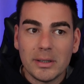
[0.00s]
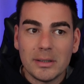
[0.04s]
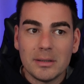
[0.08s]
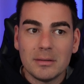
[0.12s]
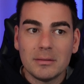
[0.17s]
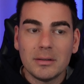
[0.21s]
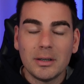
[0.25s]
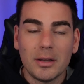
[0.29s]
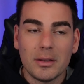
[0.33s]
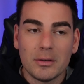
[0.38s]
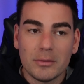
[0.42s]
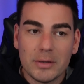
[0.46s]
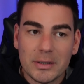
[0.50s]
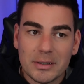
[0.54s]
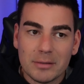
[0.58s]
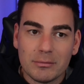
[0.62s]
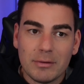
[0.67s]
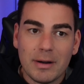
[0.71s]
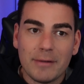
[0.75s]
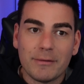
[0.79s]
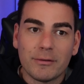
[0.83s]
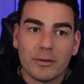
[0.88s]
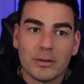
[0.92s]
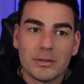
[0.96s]
And, you know, there is a
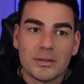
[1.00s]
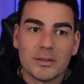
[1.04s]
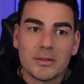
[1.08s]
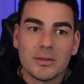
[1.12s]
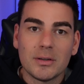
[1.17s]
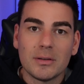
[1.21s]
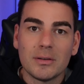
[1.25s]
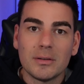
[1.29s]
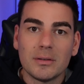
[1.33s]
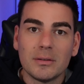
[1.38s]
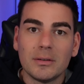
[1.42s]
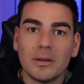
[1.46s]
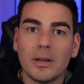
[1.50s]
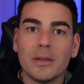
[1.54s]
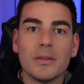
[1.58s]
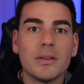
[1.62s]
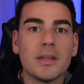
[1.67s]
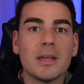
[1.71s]
reference to, you know,